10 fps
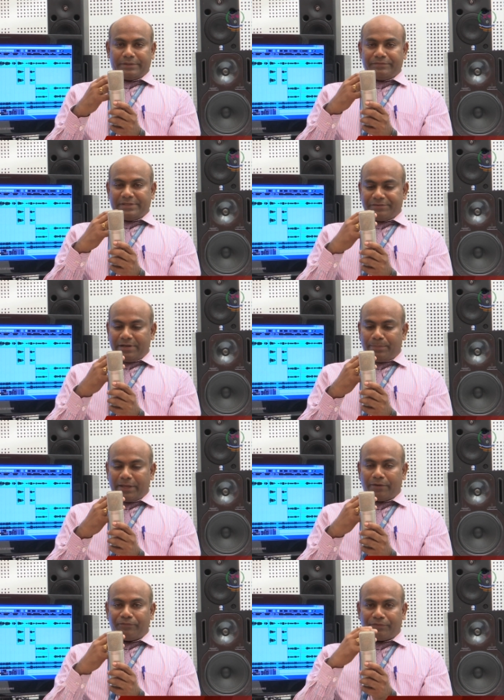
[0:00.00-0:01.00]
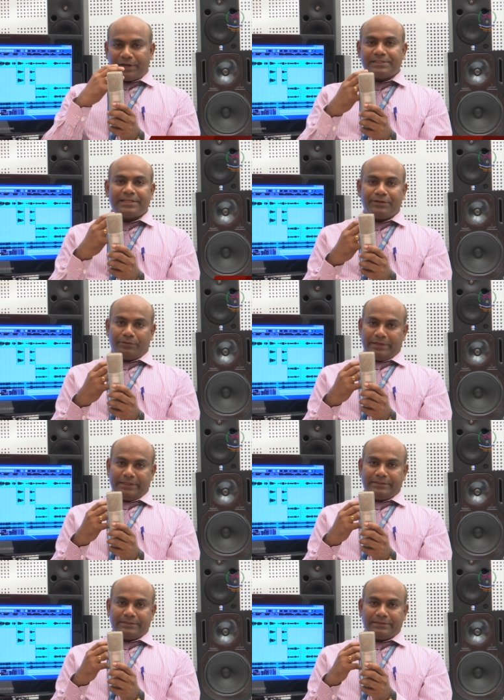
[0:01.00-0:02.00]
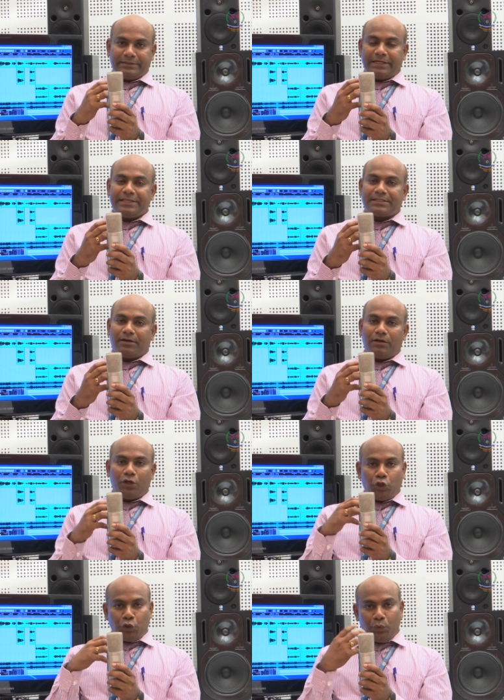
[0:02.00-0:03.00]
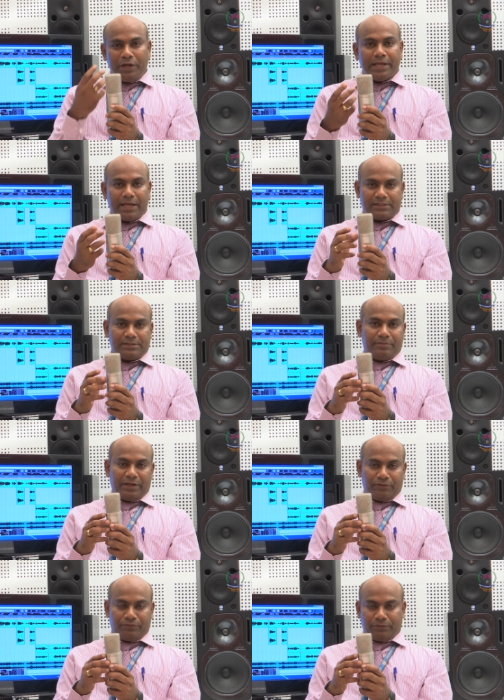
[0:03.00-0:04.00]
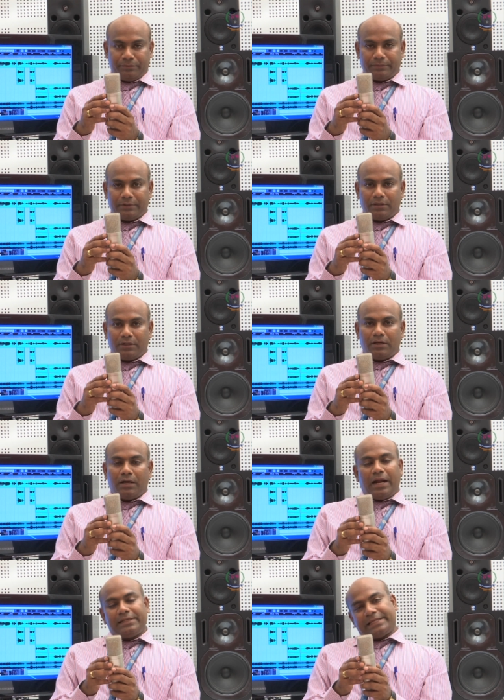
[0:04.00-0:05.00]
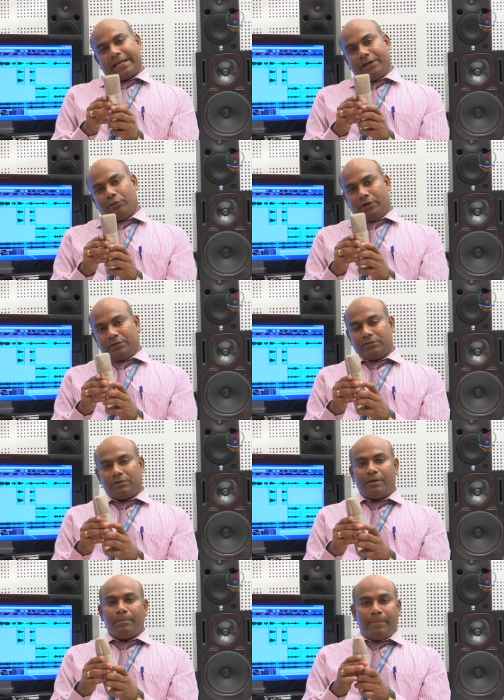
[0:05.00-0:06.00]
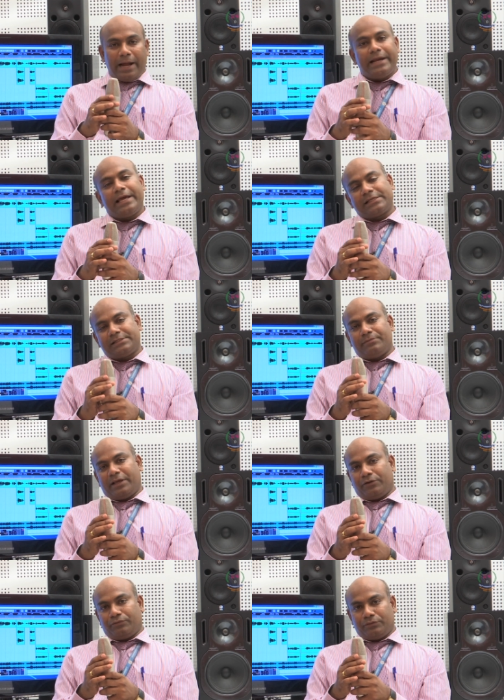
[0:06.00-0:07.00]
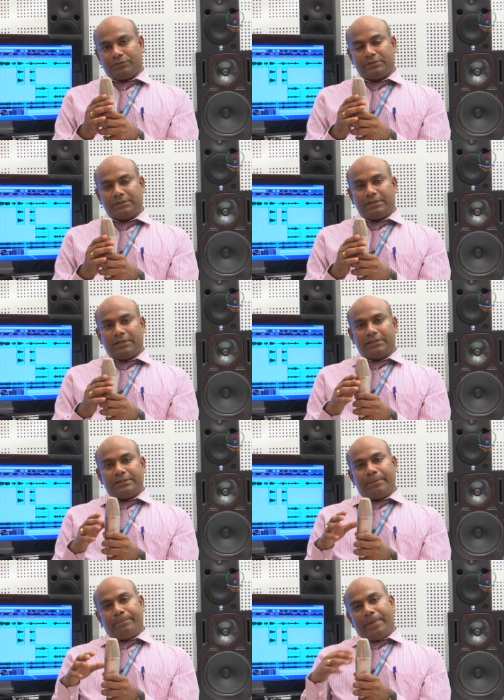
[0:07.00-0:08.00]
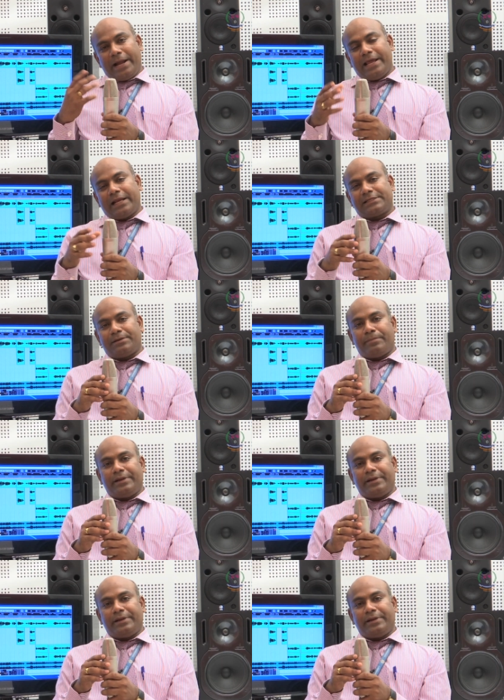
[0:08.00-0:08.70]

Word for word: which will pick up front side only, that is called unidirectional microphone. And second one, bidirectional microphone. The bidirectional